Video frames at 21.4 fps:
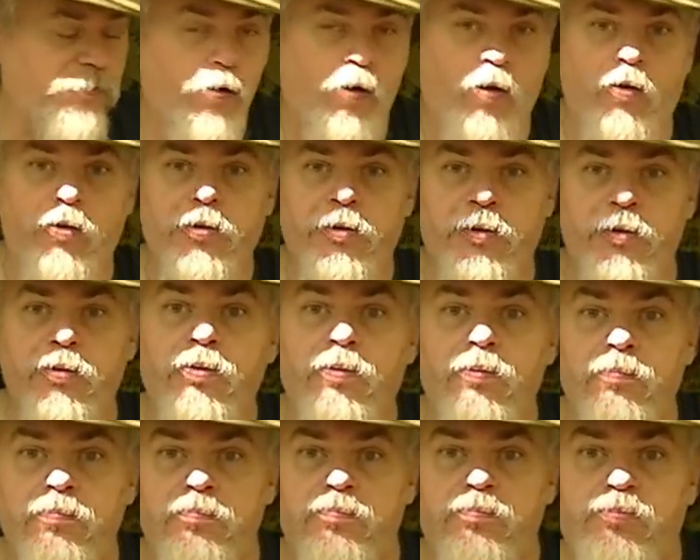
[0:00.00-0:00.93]
foil to
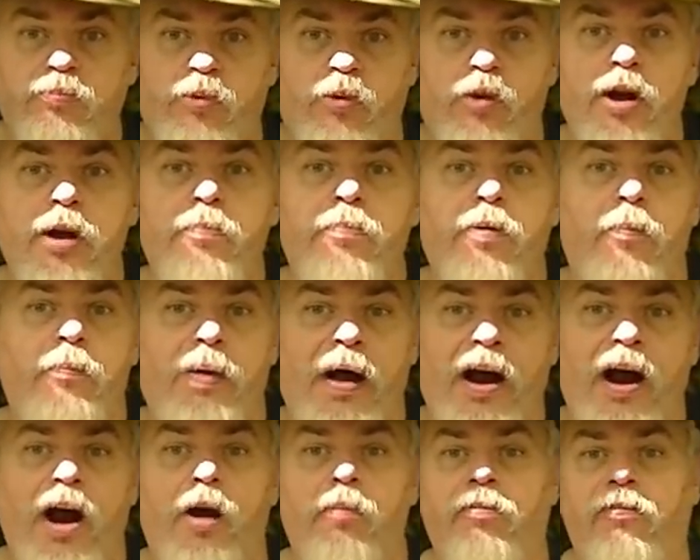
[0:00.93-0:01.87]

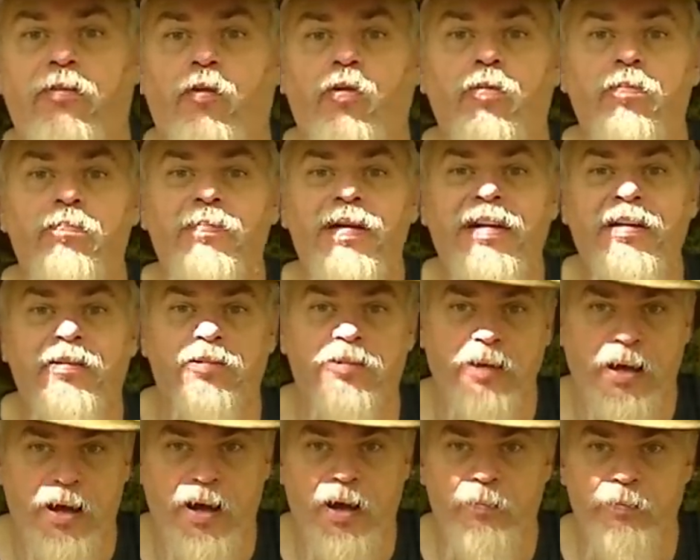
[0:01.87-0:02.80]
pre-prepare before
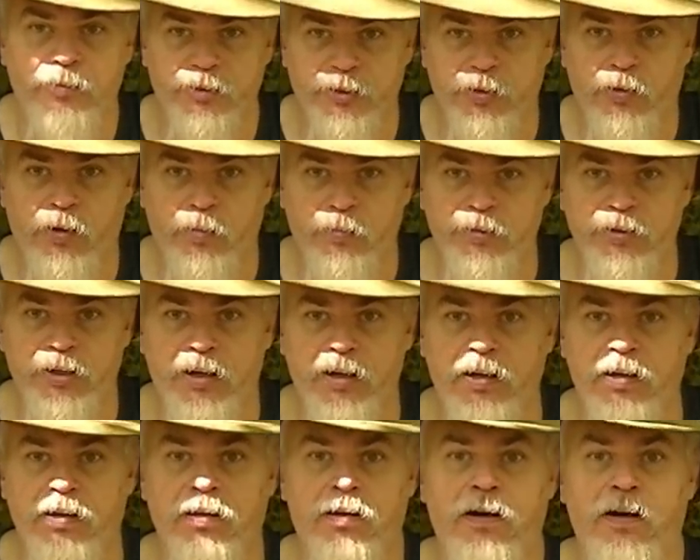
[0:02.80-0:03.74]
mealtime. See what I'm
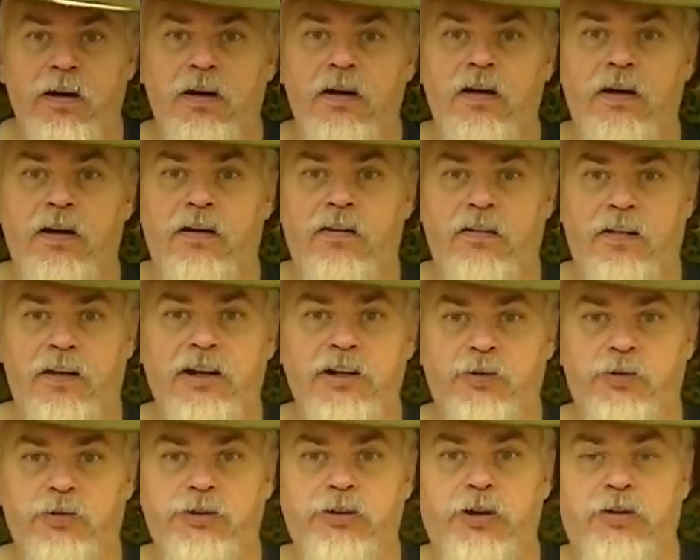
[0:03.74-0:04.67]
saying?
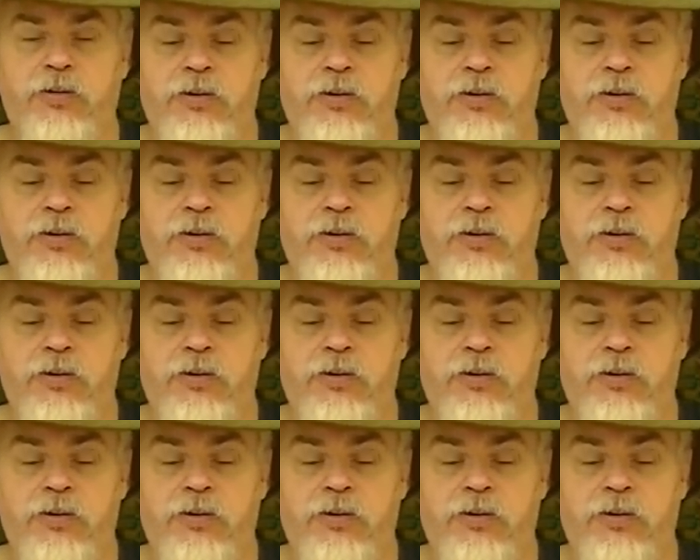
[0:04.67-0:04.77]
These were so